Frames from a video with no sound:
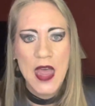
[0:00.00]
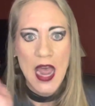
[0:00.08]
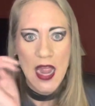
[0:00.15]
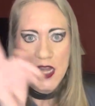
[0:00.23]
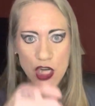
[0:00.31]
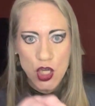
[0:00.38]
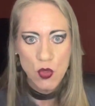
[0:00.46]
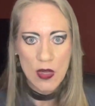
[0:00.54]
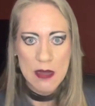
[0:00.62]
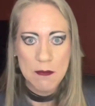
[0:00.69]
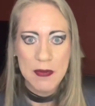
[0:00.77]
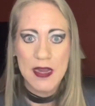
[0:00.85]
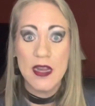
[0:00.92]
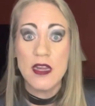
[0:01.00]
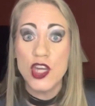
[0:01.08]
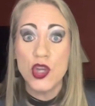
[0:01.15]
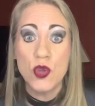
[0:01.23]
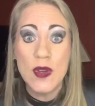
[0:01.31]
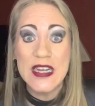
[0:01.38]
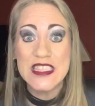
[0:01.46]
And you keep being
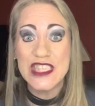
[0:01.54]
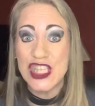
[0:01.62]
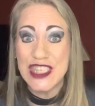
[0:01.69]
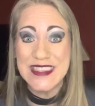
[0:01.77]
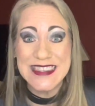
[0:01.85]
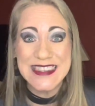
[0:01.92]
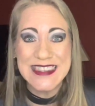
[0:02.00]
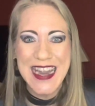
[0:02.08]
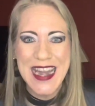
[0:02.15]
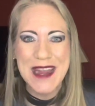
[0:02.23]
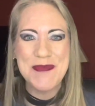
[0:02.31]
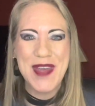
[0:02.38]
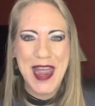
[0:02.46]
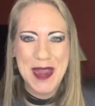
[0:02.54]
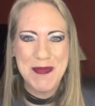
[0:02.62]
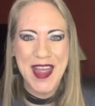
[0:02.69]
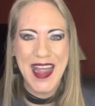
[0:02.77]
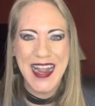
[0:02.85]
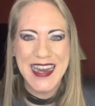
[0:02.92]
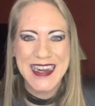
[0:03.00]
you. In Jesus' name, amen.